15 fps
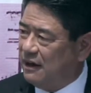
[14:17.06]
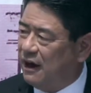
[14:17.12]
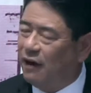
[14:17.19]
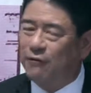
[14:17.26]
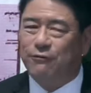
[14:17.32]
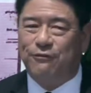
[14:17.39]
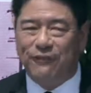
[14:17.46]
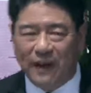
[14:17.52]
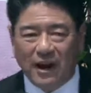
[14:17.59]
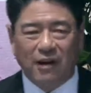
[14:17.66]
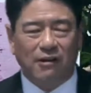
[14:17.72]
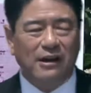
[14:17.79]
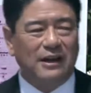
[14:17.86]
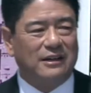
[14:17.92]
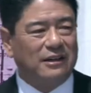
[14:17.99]
a
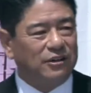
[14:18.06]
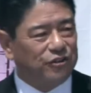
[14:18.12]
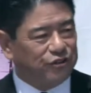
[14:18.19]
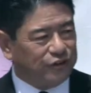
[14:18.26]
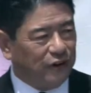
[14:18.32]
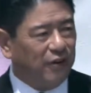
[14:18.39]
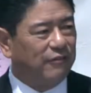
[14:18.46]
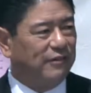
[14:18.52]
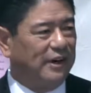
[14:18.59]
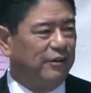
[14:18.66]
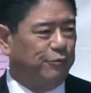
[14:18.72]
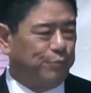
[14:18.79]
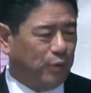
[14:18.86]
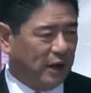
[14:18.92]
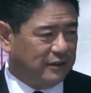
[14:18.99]
very
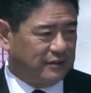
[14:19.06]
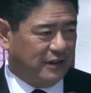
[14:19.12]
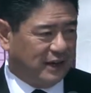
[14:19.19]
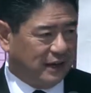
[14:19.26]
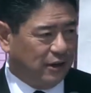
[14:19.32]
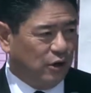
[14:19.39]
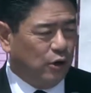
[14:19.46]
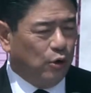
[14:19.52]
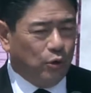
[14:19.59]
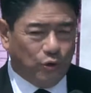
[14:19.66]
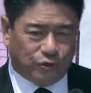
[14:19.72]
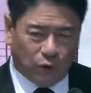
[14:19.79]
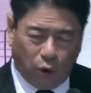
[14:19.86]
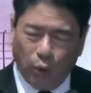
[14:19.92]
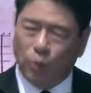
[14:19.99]
conservative president
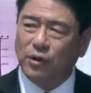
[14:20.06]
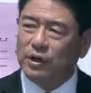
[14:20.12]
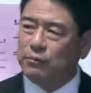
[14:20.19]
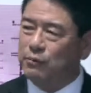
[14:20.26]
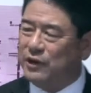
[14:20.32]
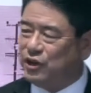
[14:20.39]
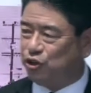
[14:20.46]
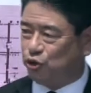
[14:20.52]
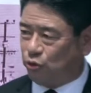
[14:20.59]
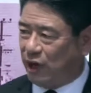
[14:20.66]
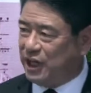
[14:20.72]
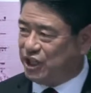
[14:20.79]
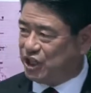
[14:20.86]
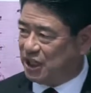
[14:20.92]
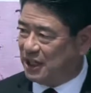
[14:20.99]
whose own
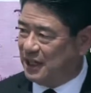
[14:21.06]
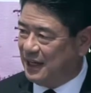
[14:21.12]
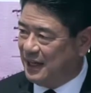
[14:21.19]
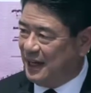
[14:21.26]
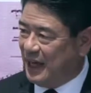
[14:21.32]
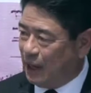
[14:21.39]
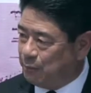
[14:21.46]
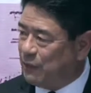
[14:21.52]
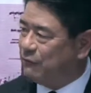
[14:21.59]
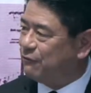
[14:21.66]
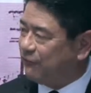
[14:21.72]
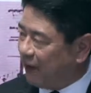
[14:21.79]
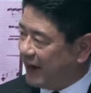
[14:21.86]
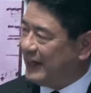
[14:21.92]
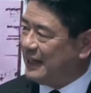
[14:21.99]
administration have been
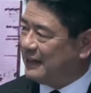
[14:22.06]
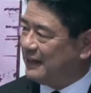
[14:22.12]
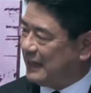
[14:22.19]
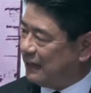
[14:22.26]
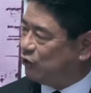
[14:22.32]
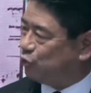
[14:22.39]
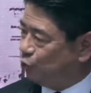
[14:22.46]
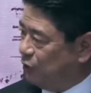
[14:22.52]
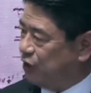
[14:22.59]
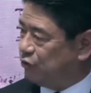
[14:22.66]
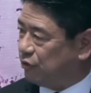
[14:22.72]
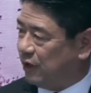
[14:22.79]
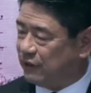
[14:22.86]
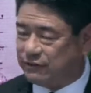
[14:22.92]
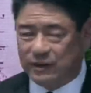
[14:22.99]
fighting against
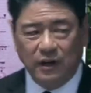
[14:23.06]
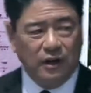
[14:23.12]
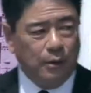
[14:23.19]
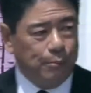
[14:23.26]
redress